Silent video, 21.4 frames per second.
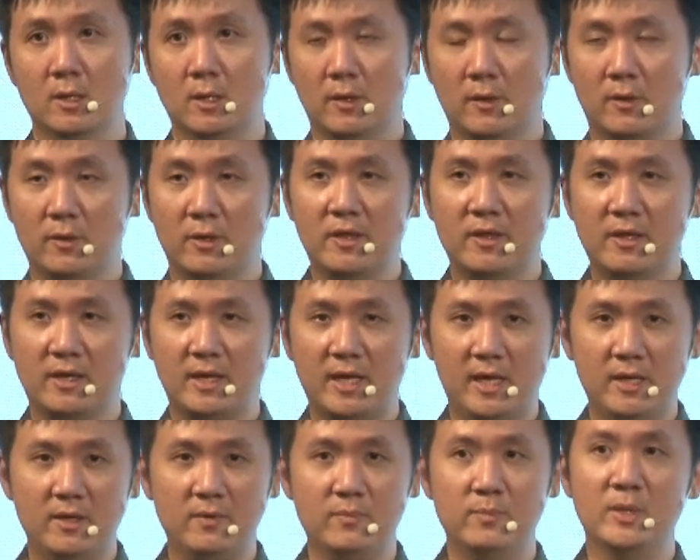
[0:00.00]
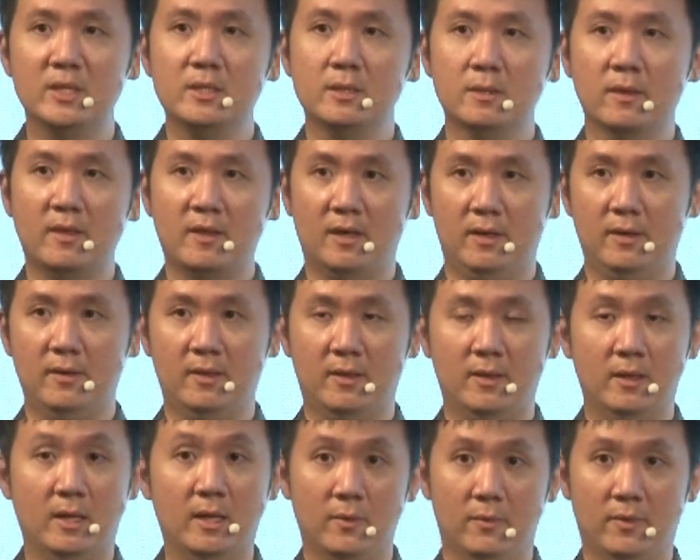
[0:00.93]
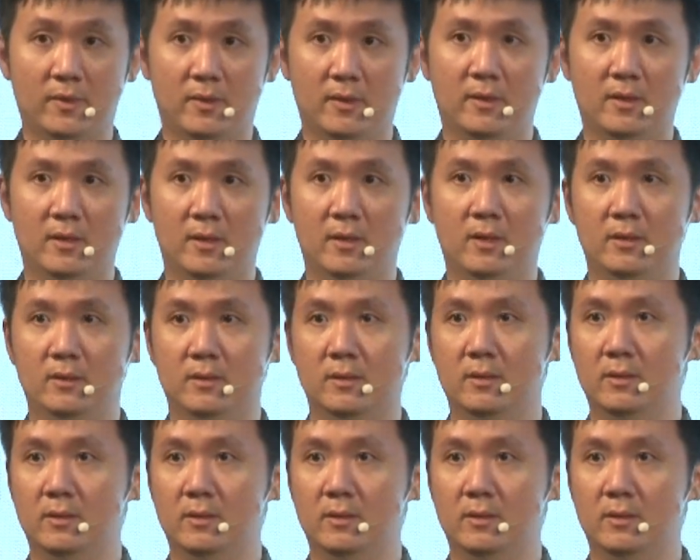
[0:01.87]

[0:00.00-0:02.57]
So it's a kind of middle-sized houses, and